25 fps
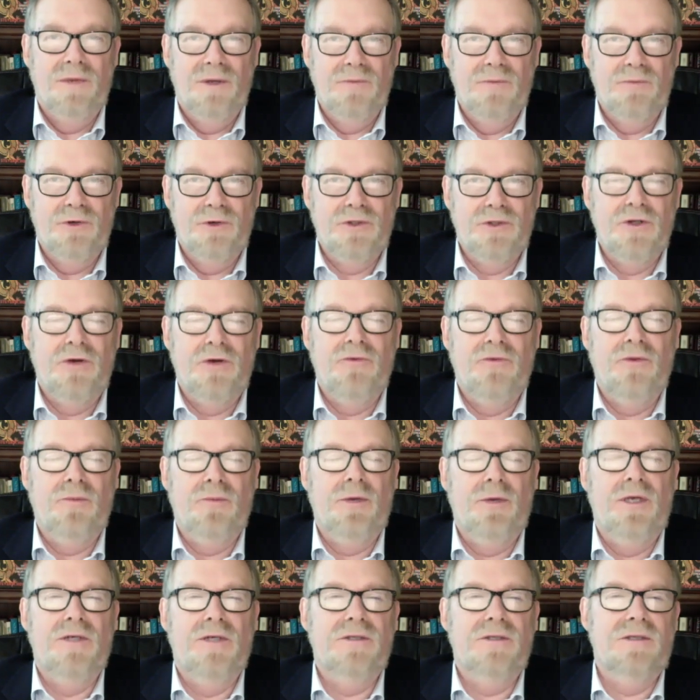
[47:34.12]
preserve the
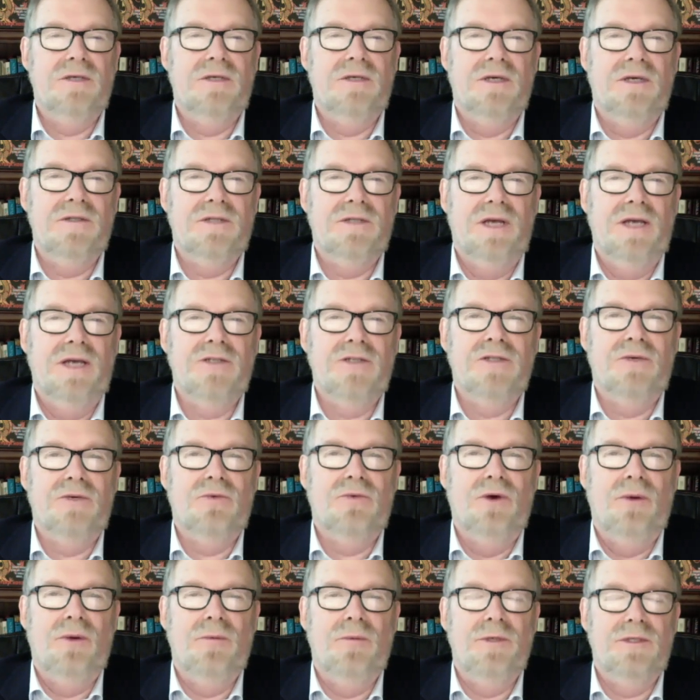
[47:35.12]
peace, as the ancient
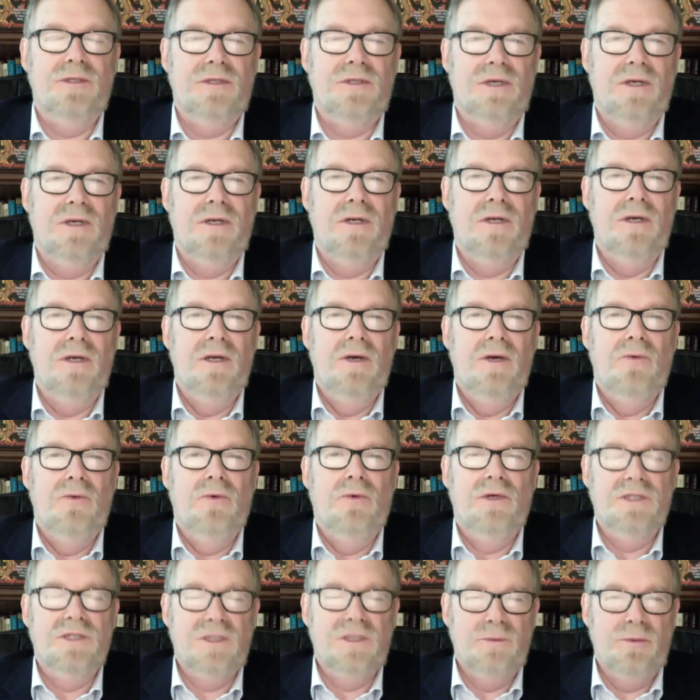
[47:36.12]
Romans said,
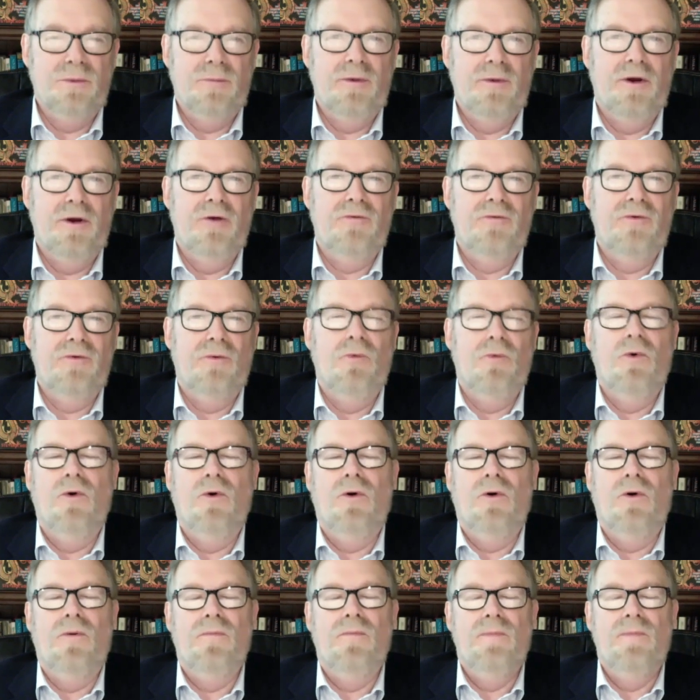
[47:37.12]
was to prepare for
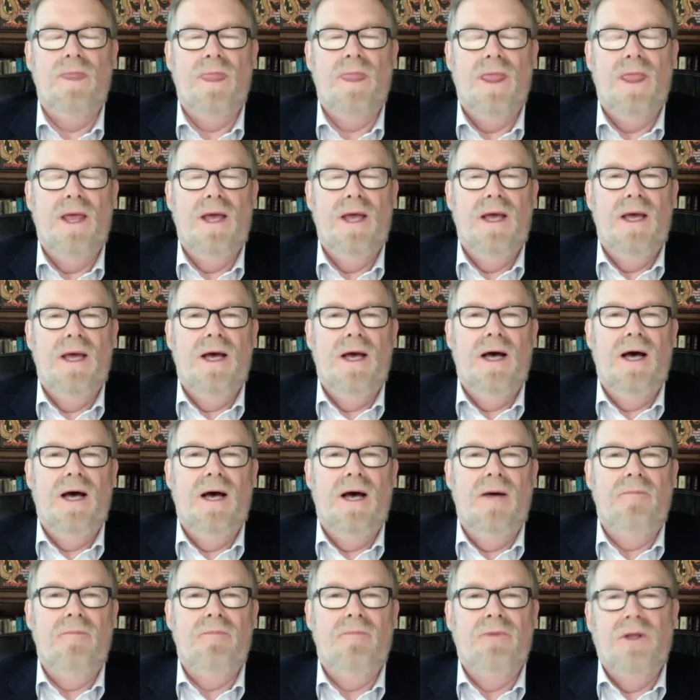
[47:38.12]
war.
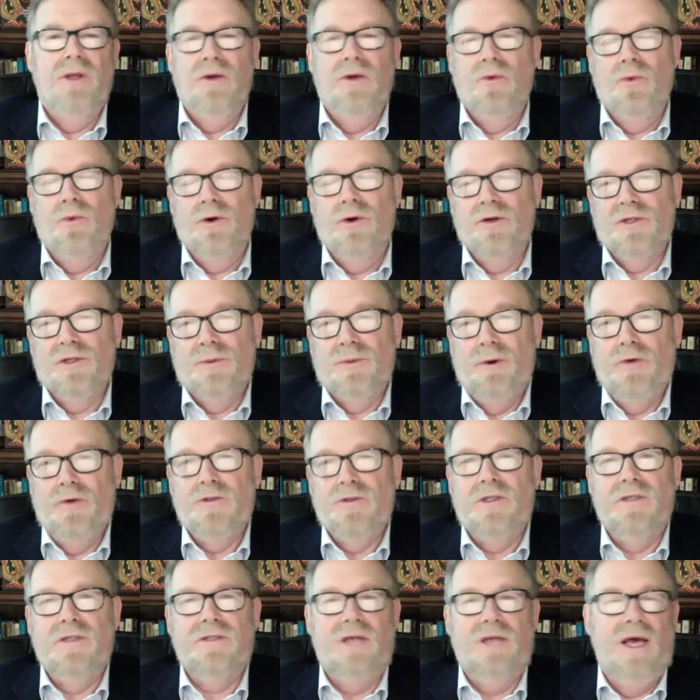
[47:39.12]
We're
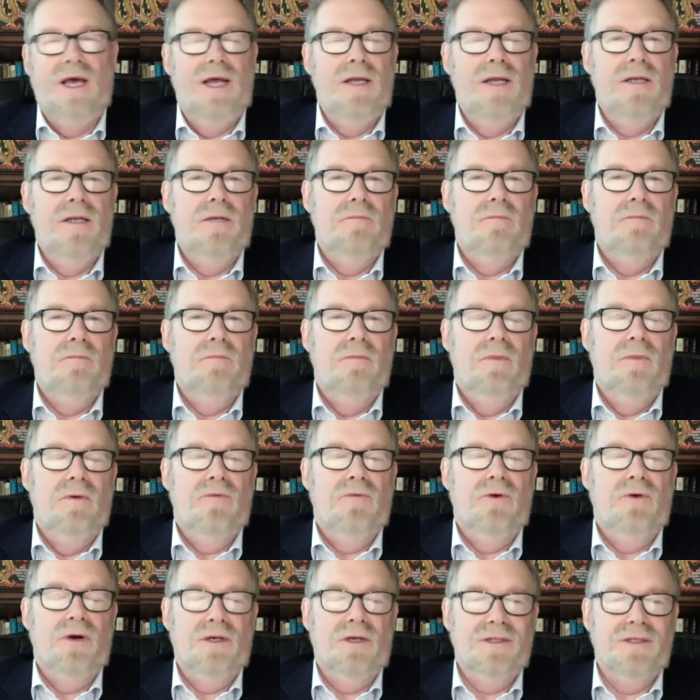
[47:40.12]
supposed to send,
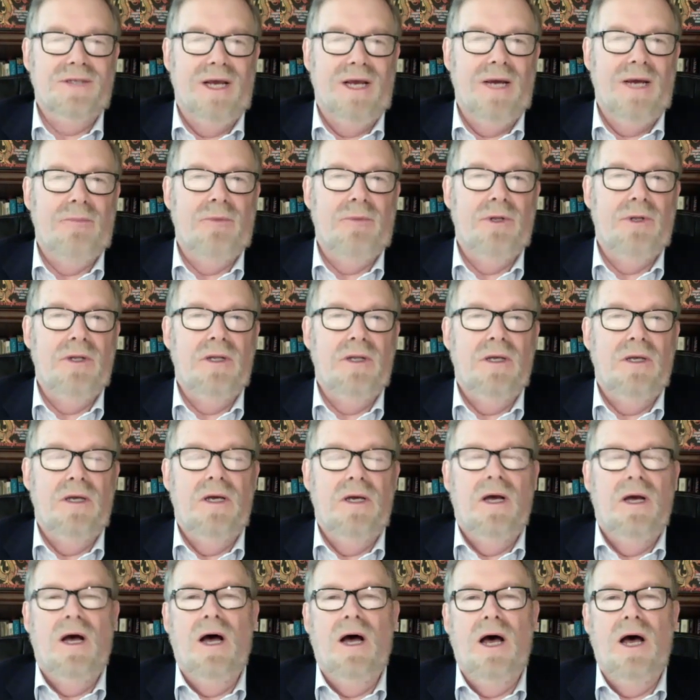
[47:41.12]
for example,
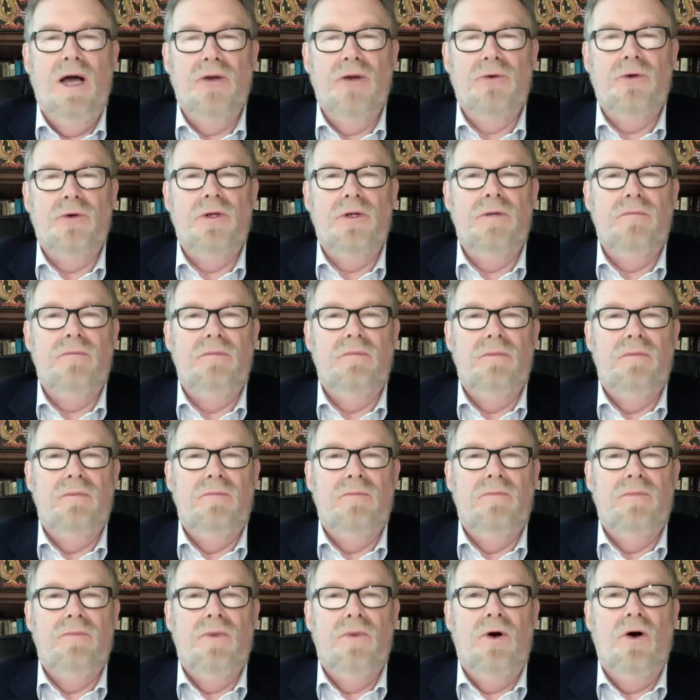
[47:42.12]
100
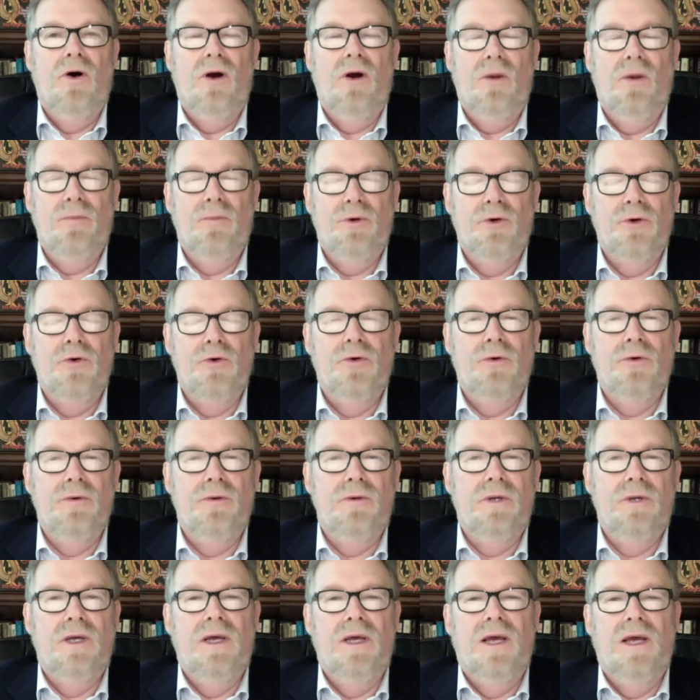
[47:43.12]

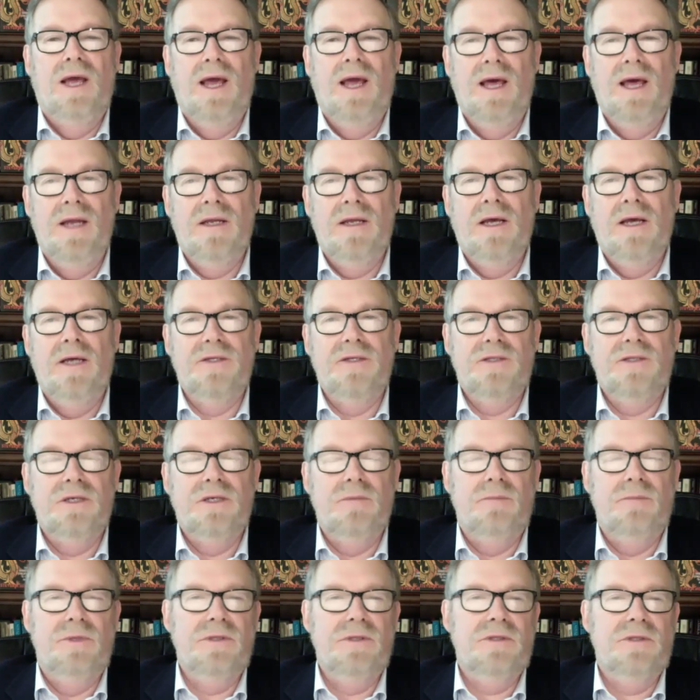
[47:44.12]
Harpoon
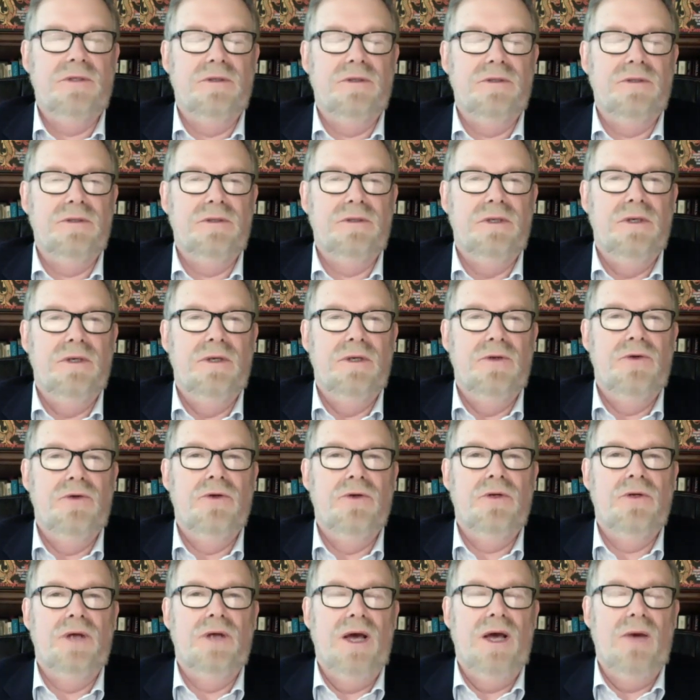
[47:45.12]
anti-ship missiles
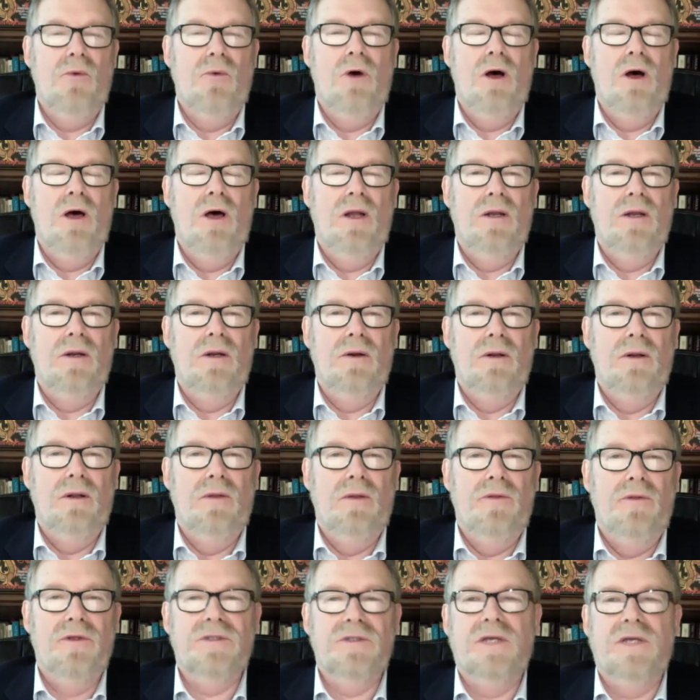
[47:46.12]
to Taiwan.
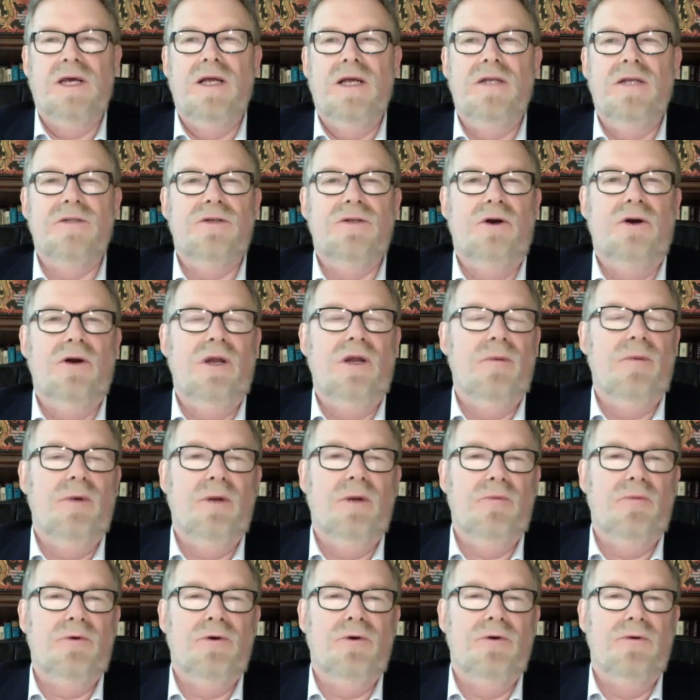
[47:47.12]
The sale has already
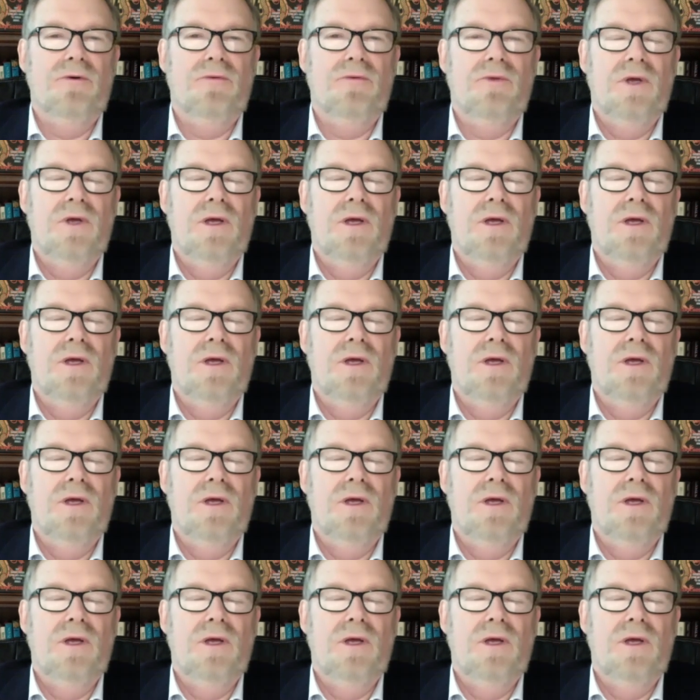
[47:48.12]
been approved.